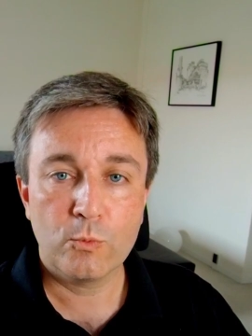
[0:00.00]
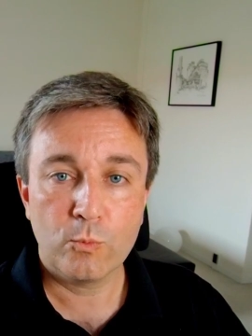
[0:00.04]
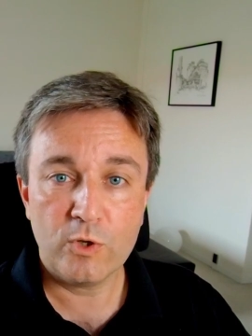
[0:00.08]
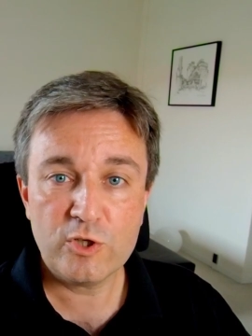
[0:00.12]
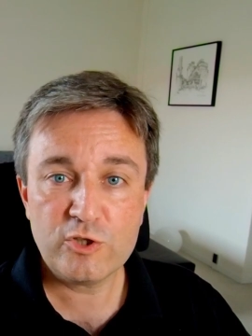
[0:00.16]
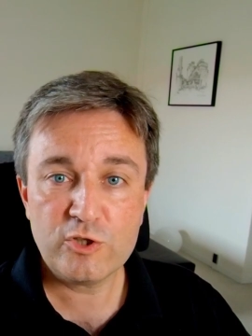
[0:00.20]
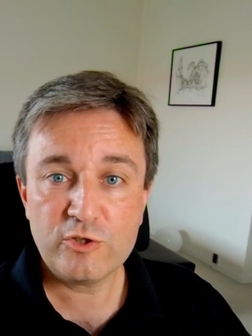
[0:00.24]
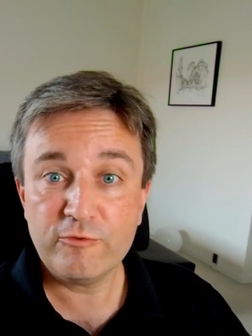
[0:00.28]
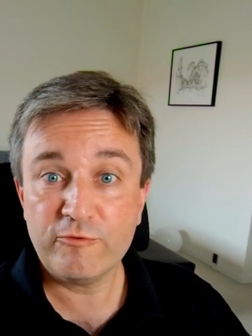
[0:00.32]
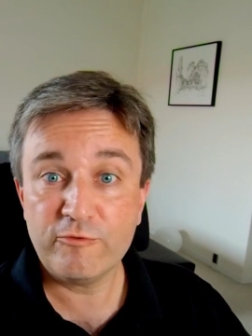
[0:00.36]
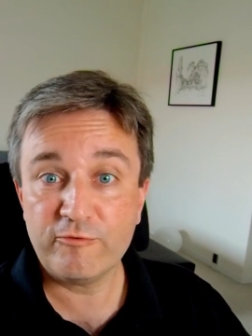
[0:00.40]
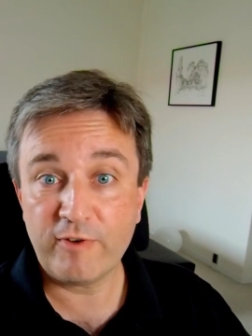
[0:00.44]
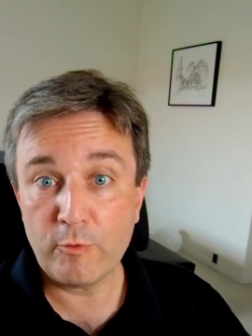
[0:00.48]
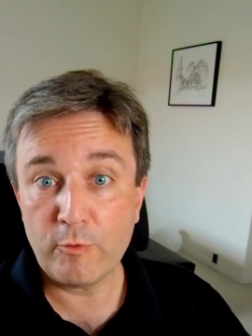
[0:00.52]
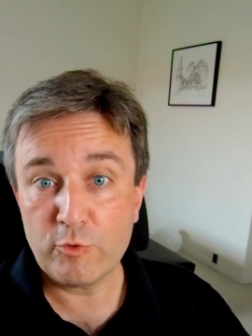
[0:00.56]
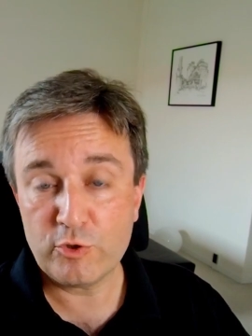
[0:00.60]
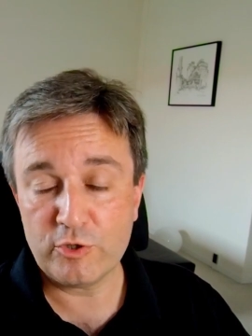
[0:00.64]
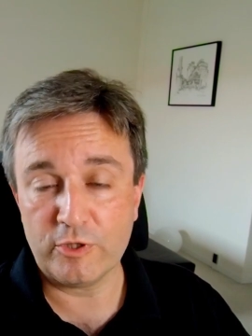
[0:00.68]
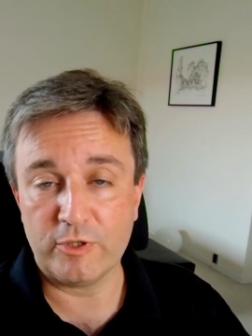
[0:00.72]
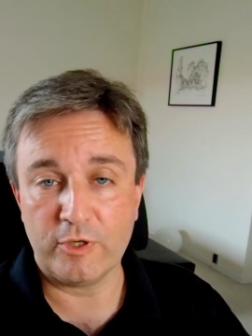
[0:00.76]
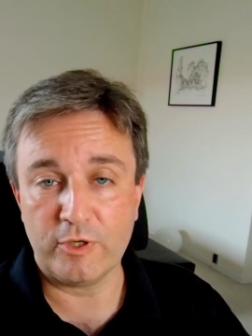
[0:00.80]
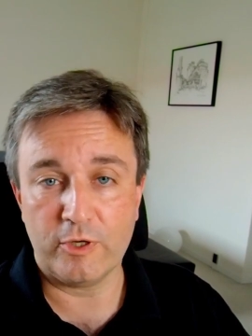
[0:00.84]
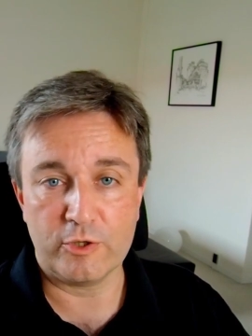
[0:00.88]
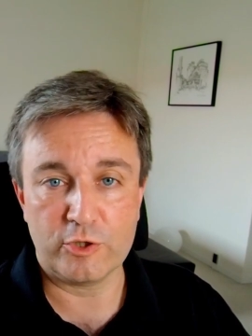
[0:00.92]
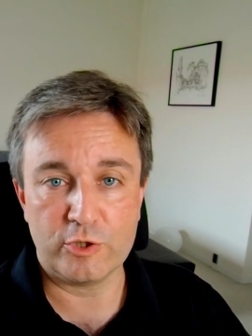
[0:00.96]
Once you've found
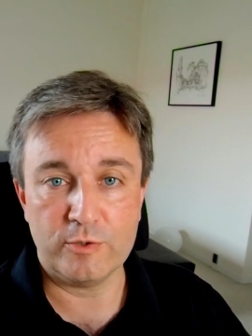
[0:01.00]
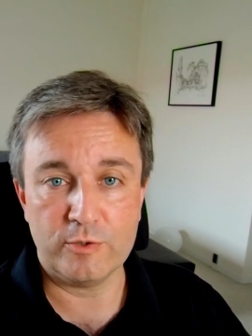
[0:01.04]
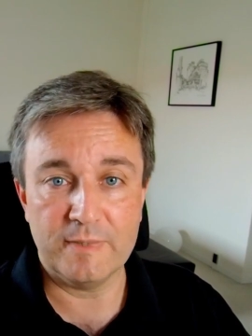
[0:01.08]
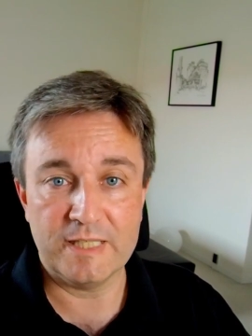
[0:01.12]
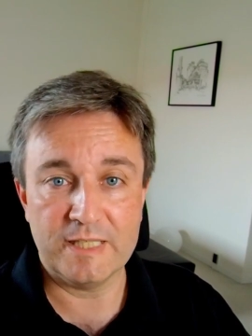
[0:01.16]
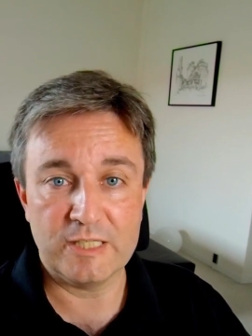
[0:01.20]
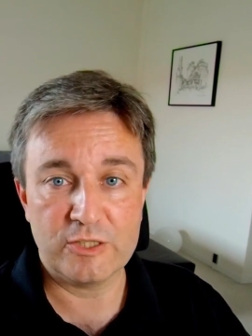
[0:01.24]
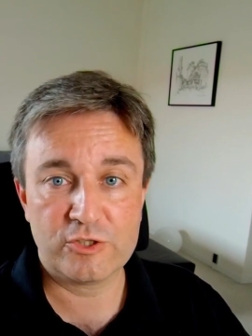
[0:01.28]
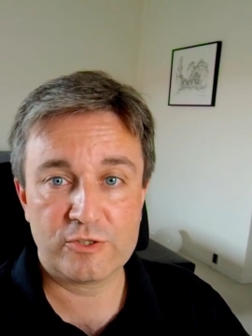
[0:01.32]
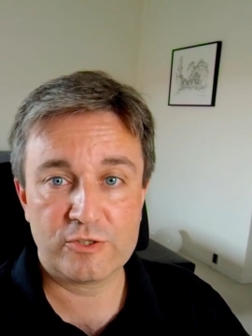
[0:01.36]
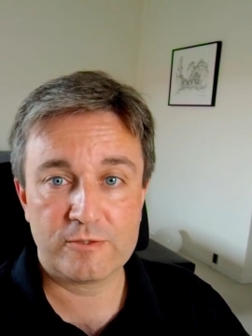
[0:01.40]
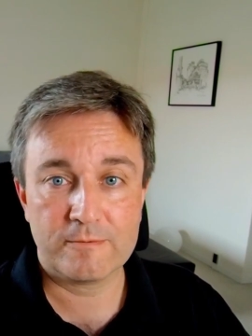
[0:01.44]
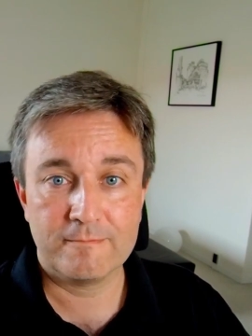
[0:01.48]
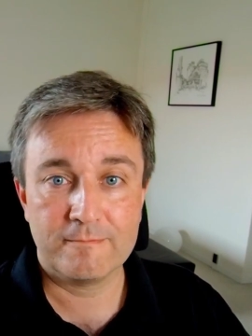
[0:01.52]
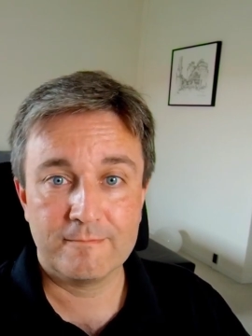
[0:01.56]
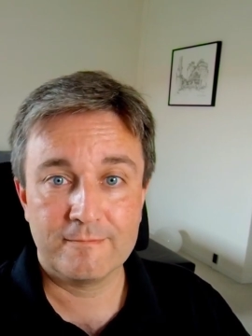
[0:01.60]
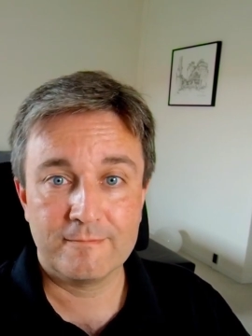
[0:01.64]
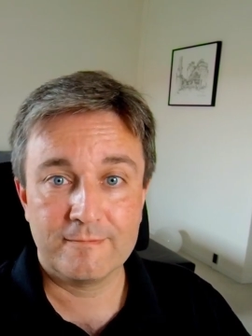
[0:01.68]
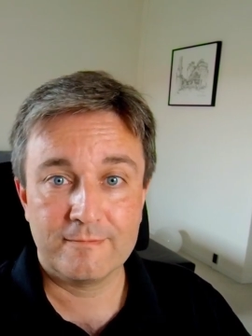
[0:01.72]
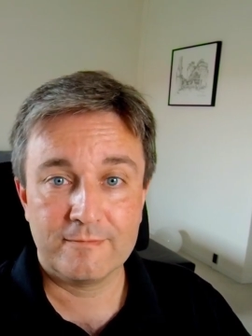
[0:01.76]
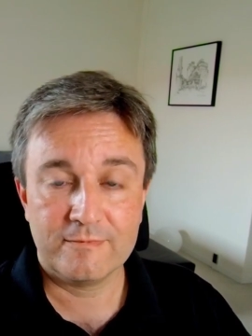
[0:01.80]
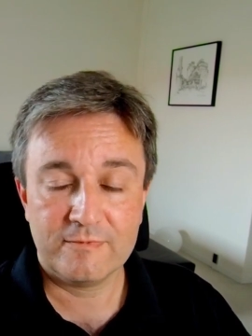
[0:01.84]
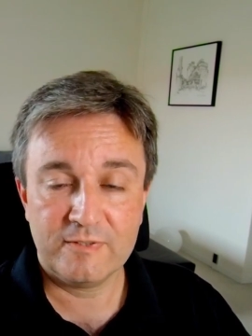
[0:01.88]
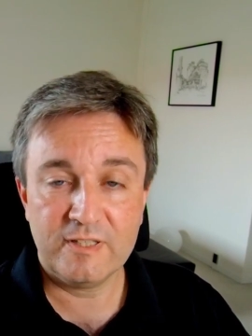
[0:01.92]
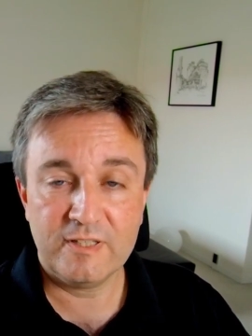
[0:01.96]
your documents,
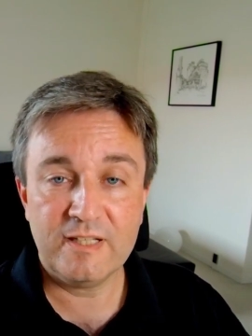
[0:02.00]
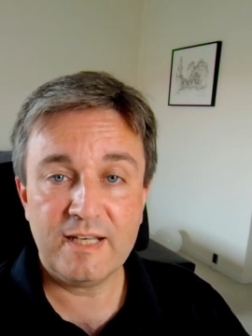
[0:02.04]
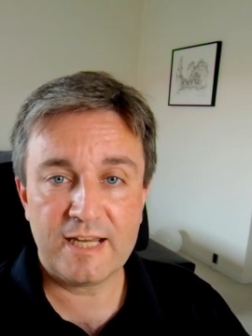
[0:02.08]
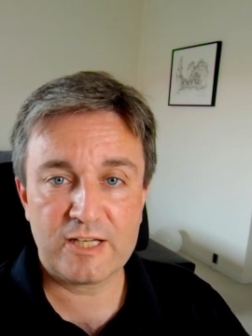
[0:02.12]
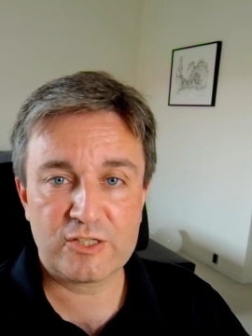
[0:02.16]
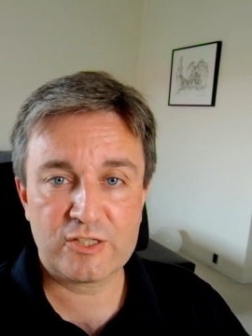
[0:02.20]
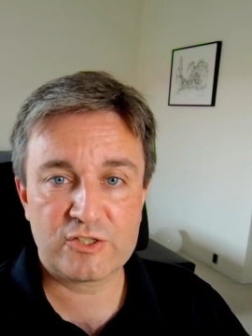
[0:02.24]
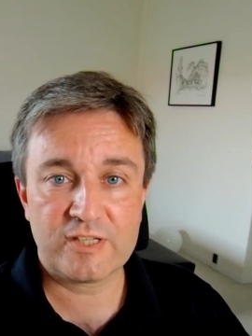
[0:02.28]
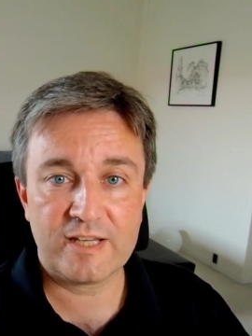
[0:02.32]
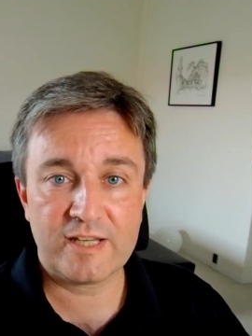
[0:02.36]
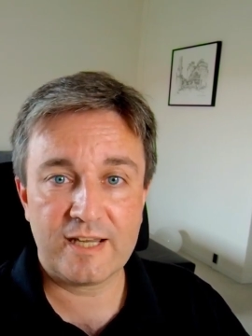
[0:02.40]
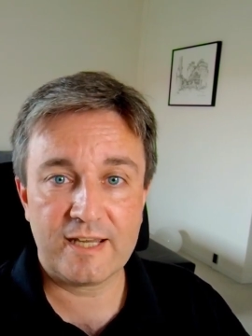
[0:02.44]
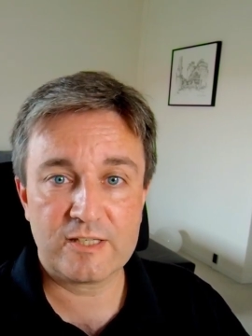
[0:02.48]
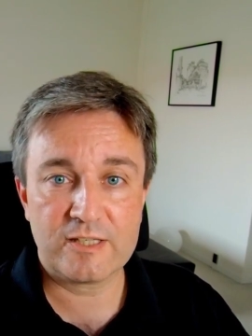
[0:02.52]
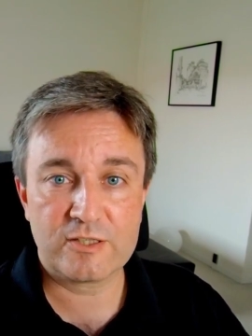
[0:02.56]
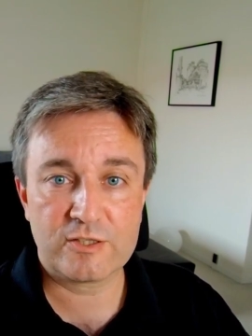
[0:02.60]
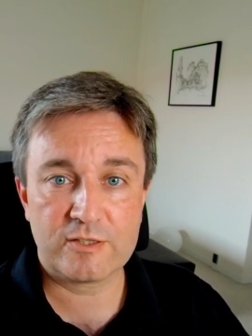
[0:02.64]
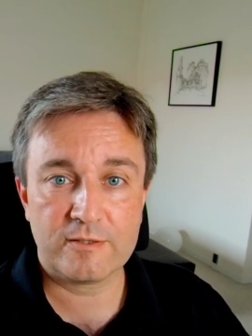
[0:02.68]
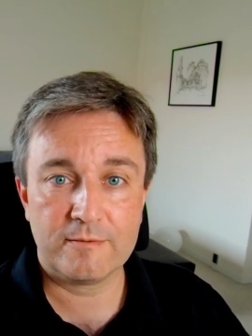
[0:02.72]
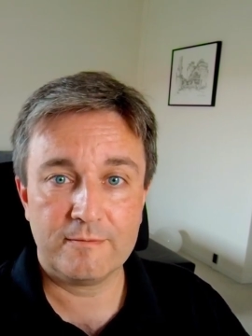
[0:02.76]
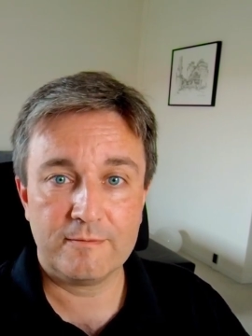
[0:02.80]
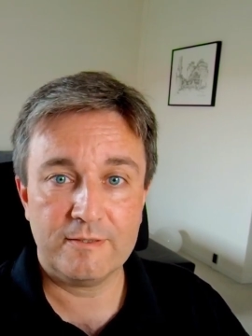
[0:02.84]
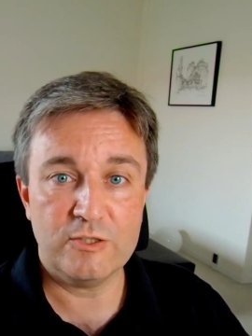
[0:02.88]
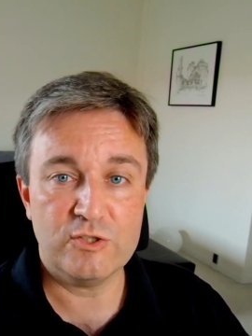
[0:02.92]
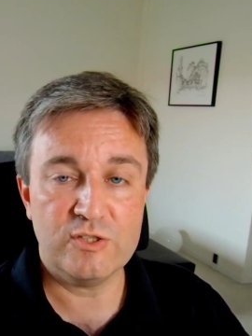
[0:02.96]
the next
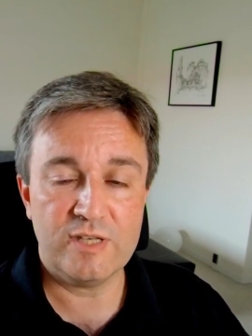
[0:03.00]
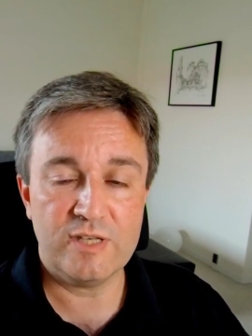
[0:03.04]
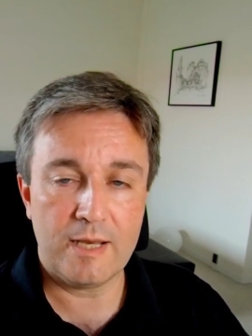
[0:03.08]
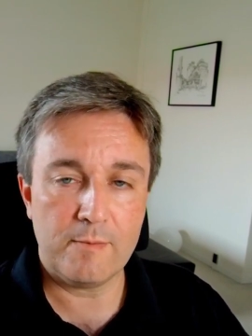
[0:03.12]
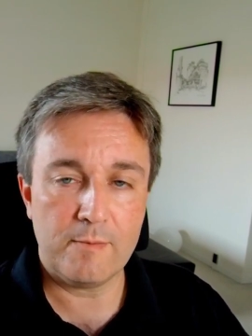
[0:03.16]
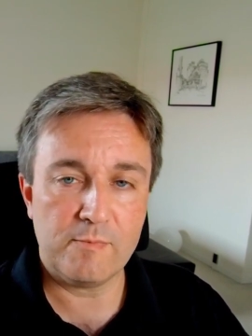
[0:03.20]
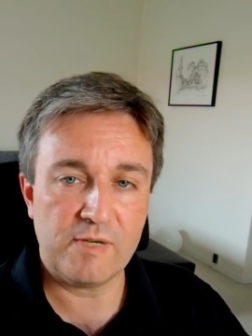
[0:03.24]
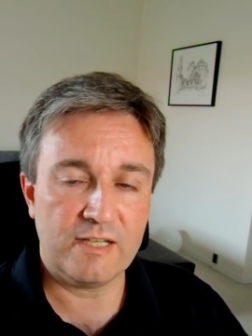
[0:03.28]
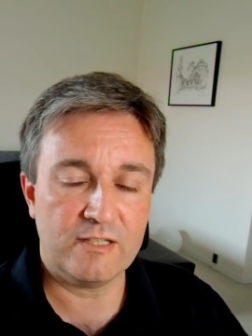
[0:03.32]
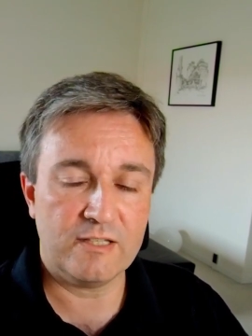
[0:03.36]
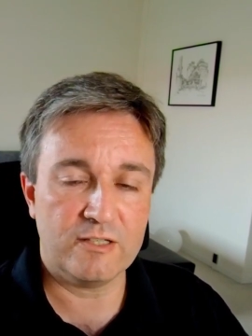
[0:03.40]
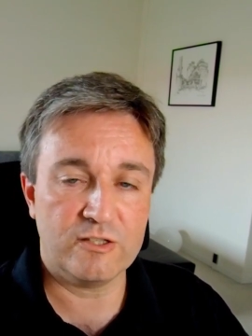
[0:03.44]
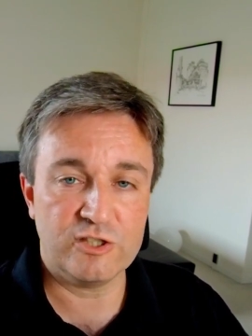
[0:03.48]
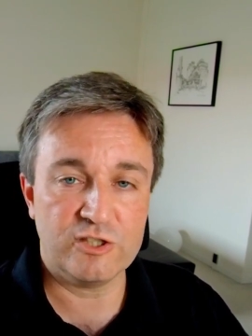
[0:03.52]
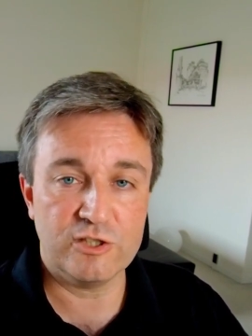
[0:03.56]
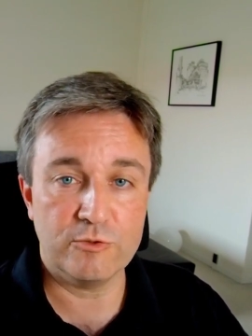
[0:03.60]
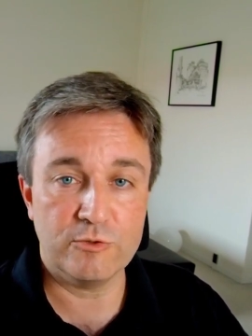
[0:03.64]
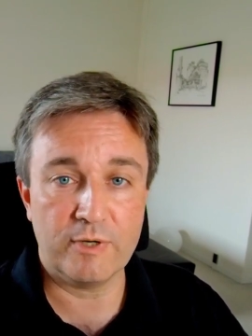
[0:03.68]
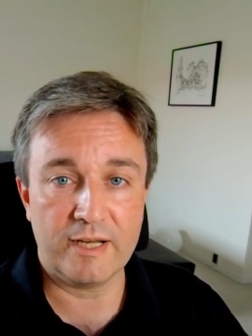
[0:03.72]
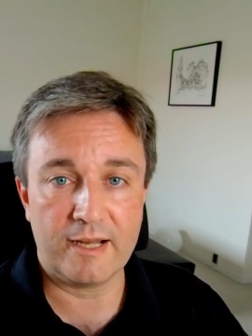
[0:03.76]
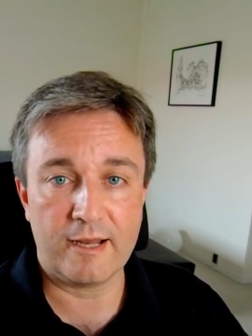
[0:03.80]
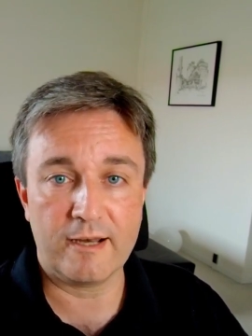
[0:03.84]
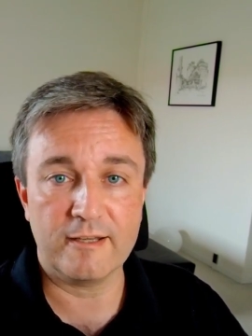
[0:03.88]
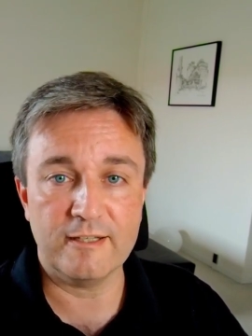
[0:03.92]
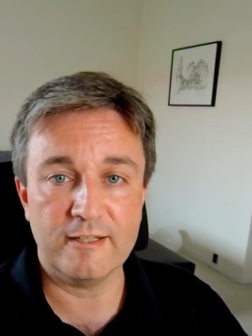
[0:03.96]
task is named entity
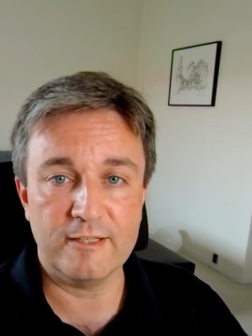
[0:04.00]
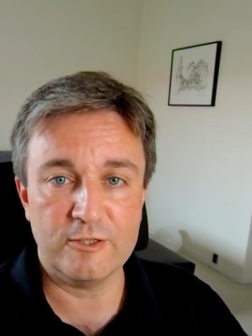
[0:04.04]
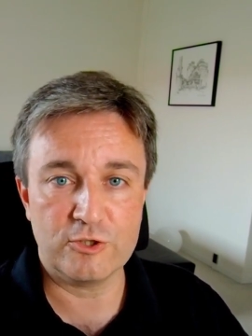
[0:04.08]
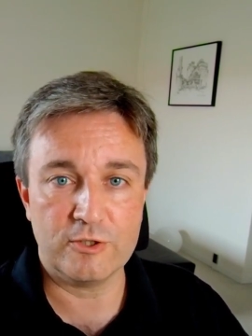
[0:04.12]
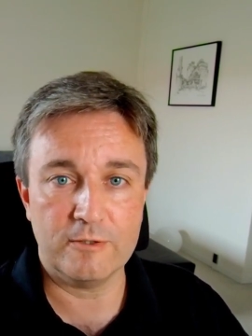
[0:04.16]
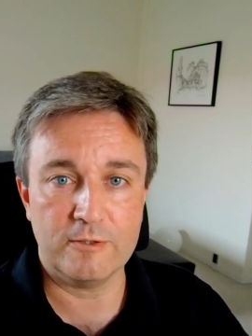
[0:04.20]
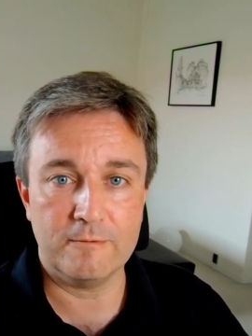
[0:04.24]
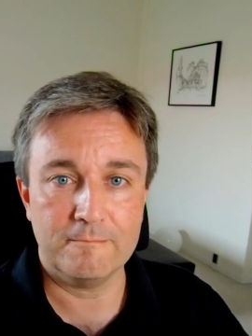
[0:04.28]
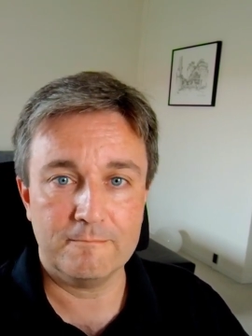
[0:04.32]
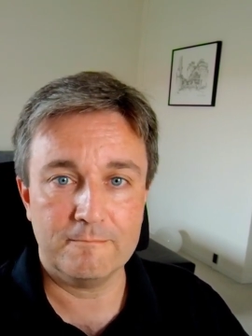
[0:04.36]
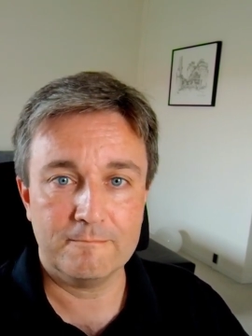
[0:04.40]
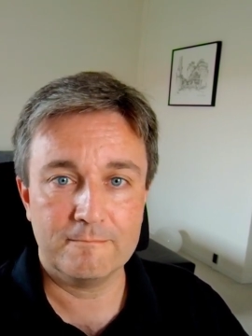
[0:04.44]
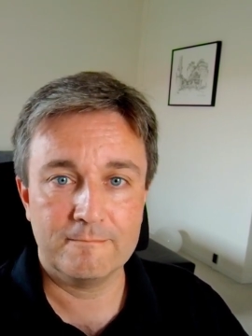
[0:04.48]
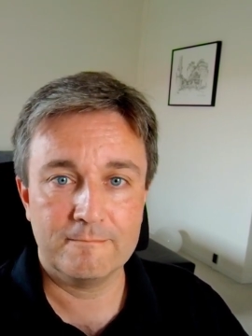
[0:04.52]
recognition.